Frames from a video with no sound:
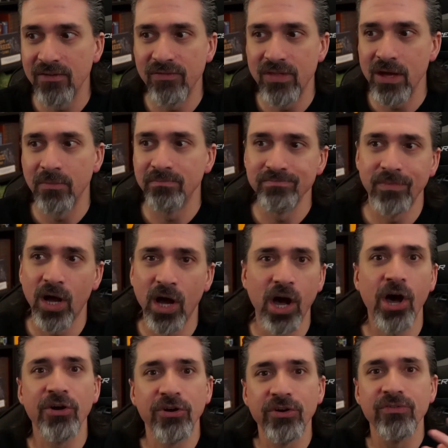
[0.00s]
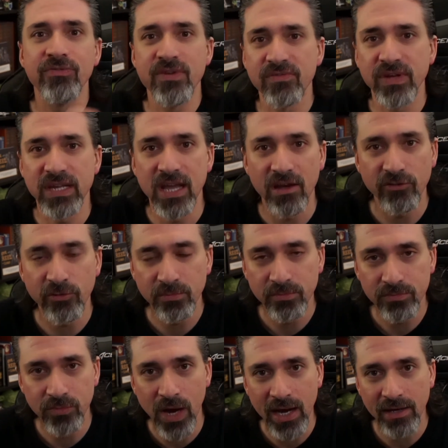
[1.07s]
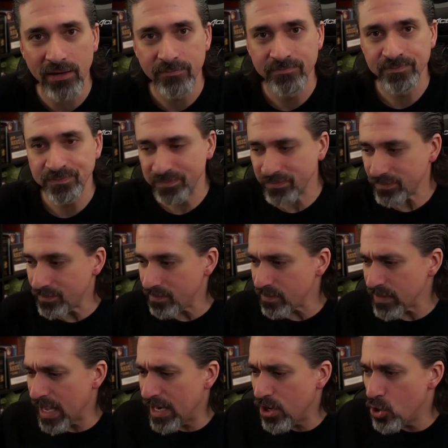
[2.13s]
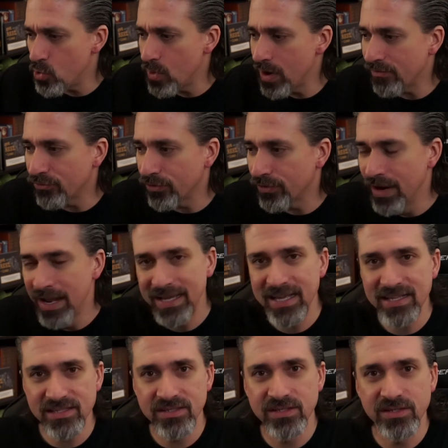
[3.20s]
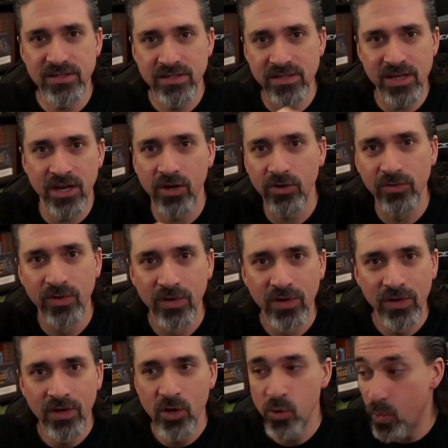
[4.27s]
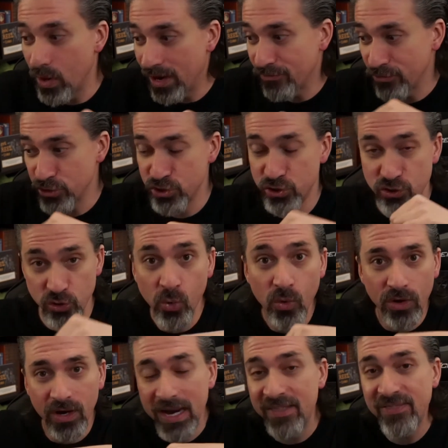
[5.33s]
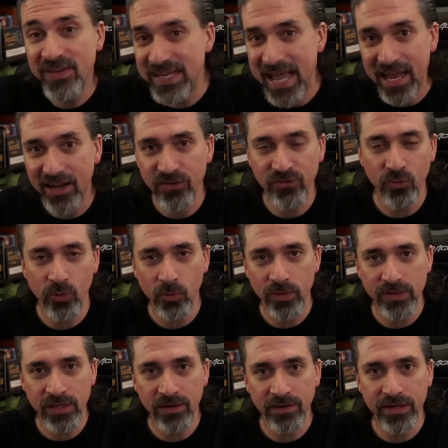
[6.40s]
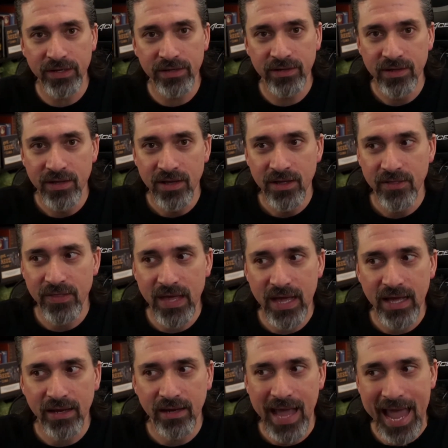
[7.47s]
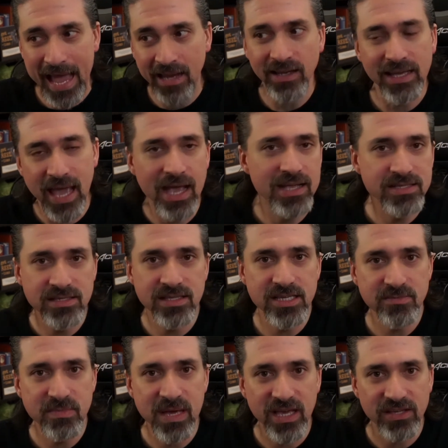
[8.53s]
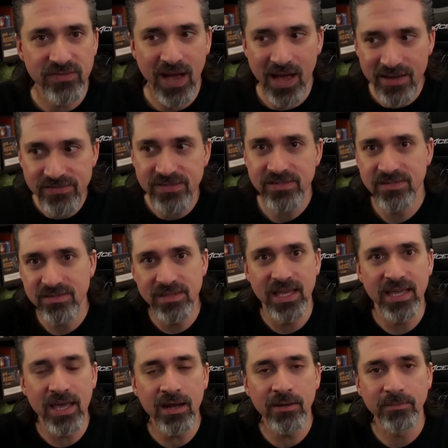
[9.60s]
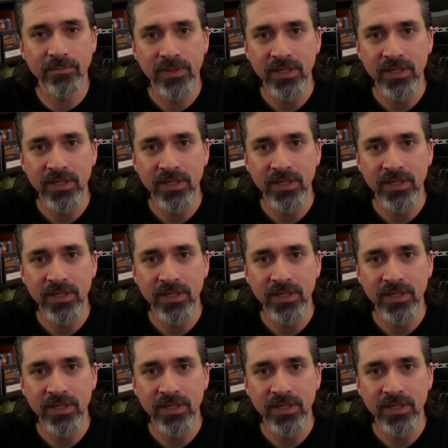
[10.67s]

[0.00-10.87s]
them 150 of them, right? And whoever gets to, you know, whatever store in the Dallas-Fort Worth area that allocates these PS5s, they get them.